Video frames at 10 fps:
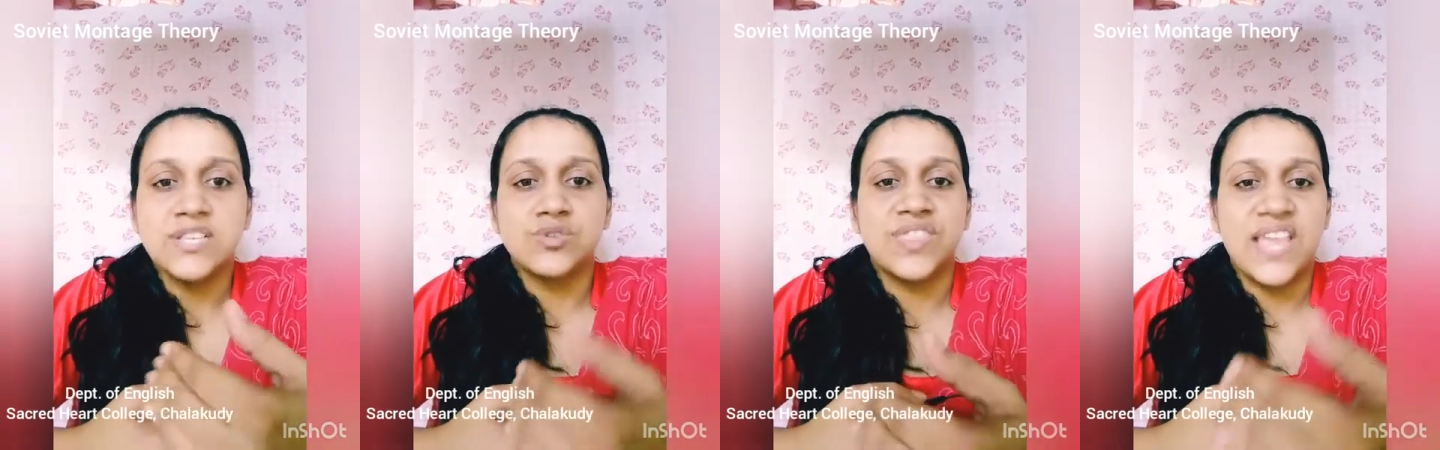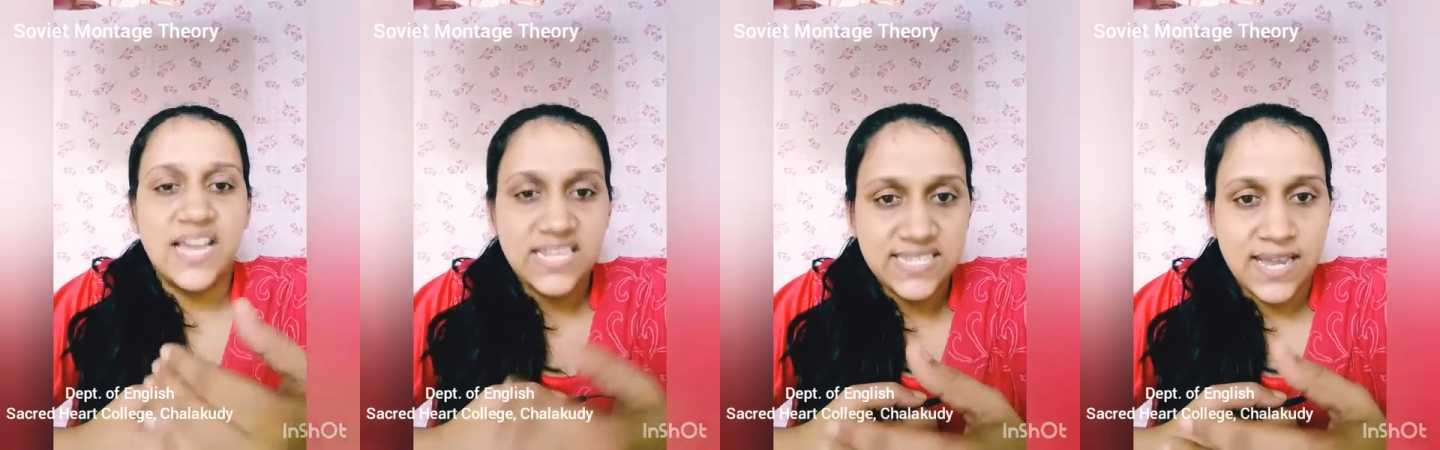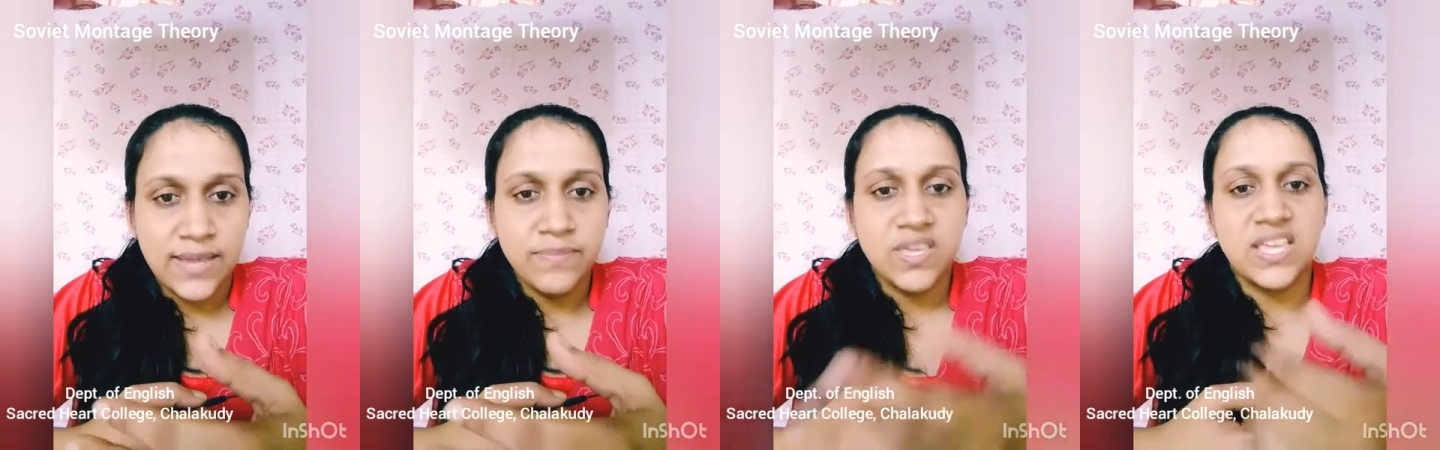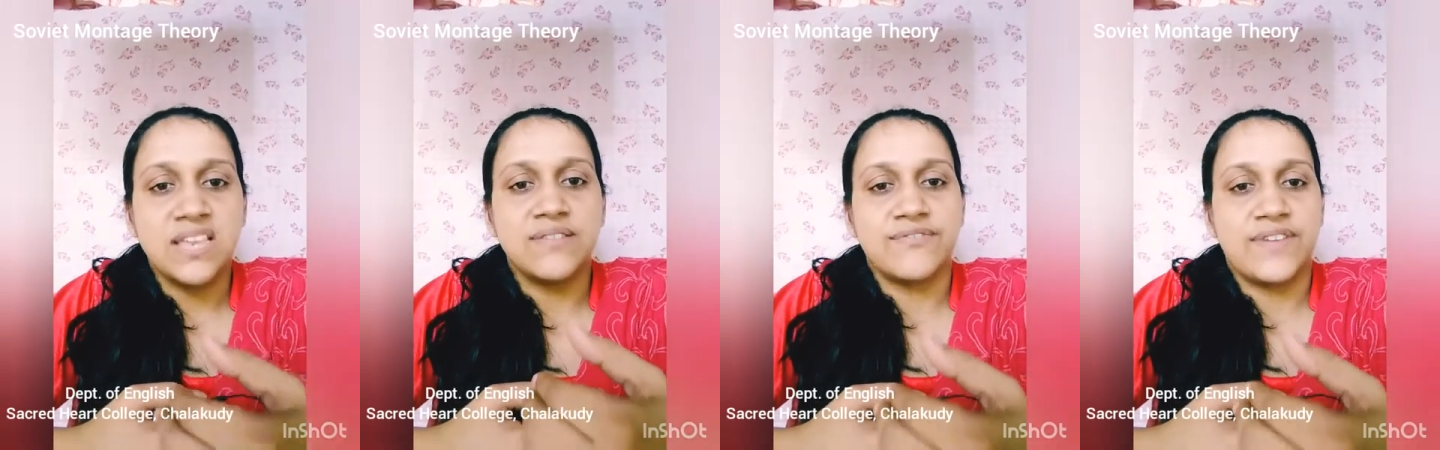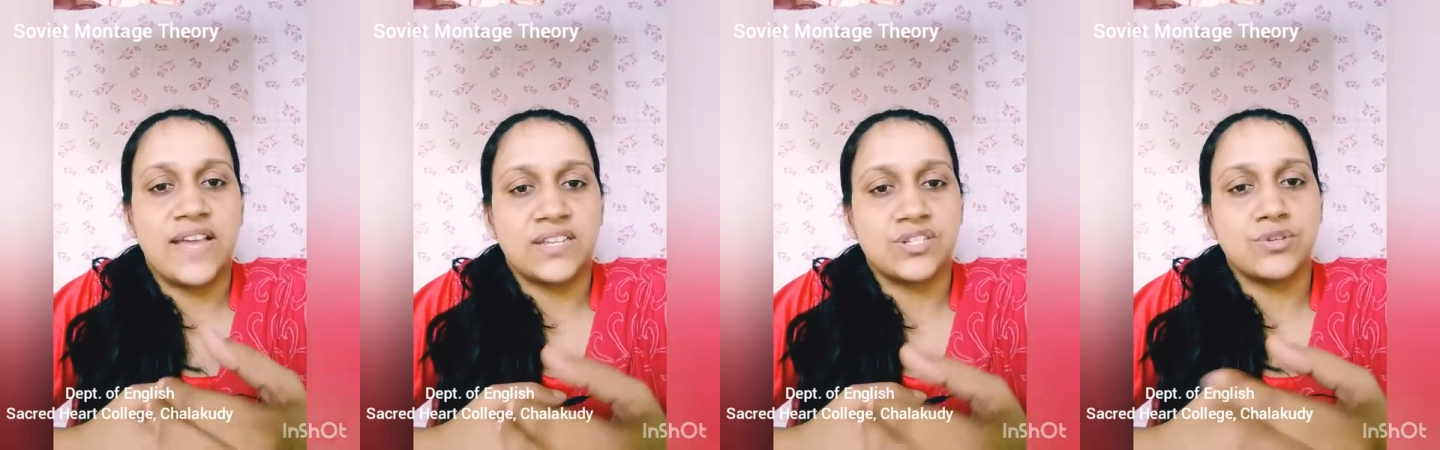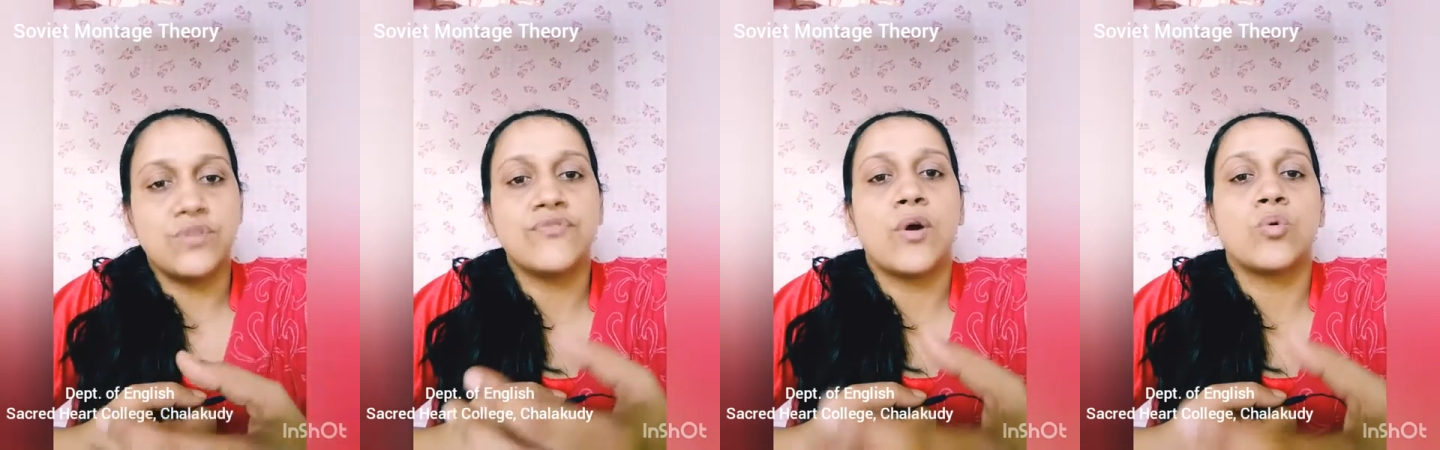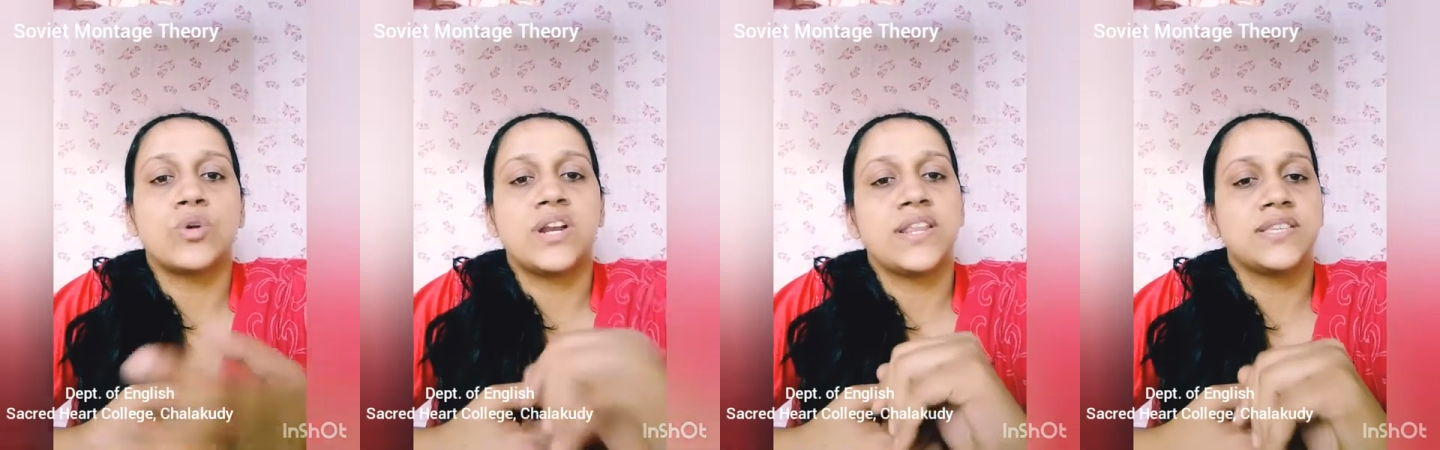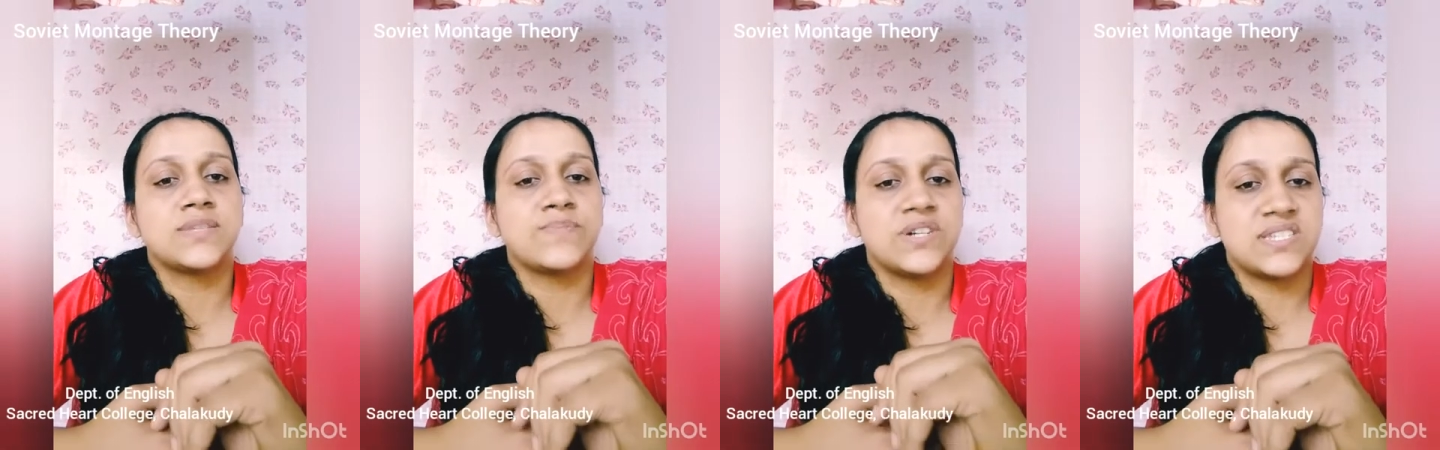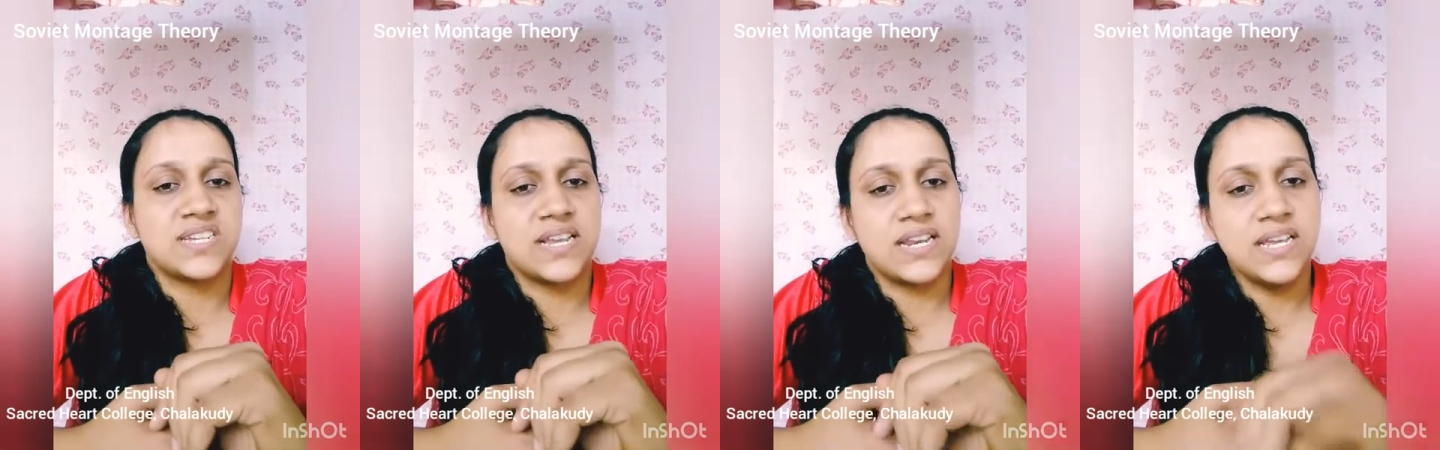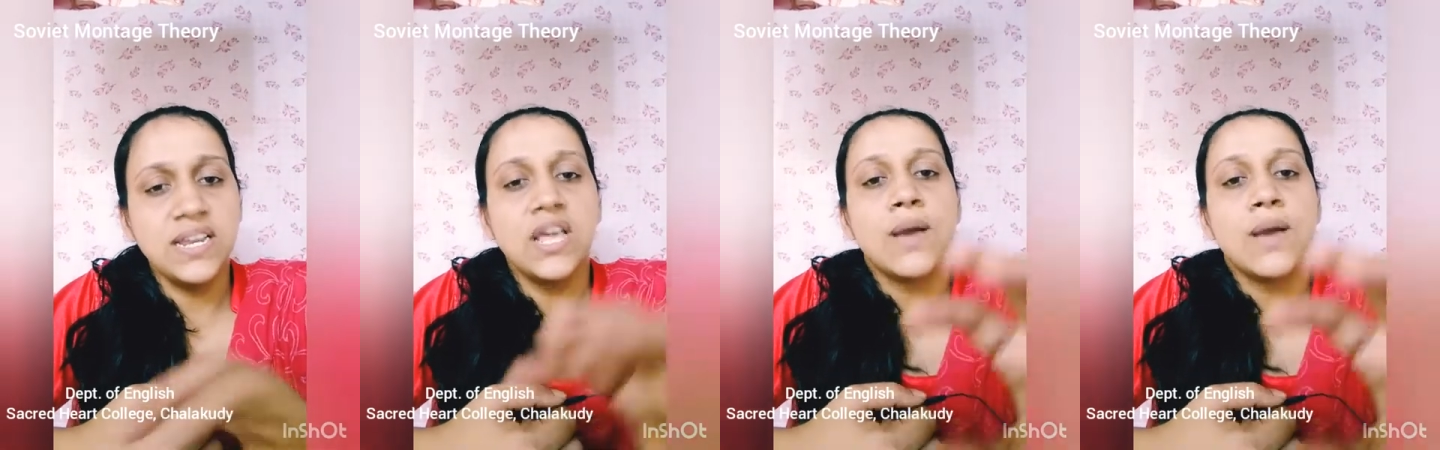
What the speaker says: So that time he in fact founded this particular